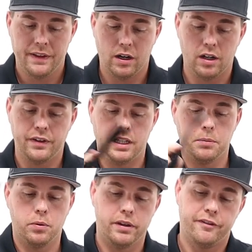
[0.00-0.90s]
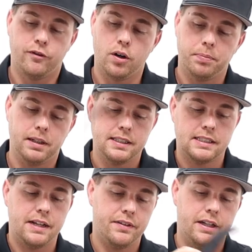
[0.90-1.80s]
they are available in the 4 plus
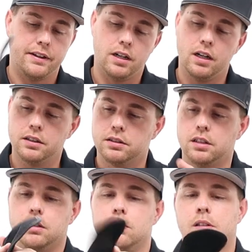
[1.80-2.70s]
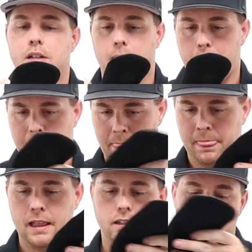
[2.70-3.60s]
7 and then also
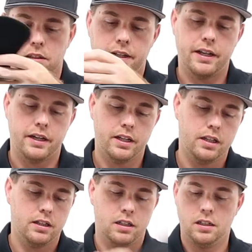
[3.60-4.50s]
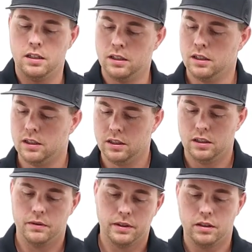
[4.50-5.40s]
Try that again.
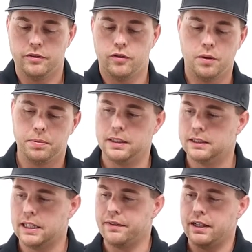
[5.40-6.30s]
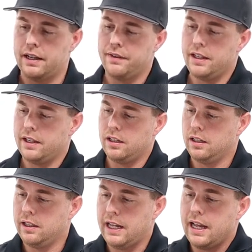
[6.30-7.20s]
There we go. 4 plus 7, and then
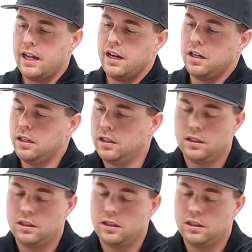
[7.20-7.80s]
a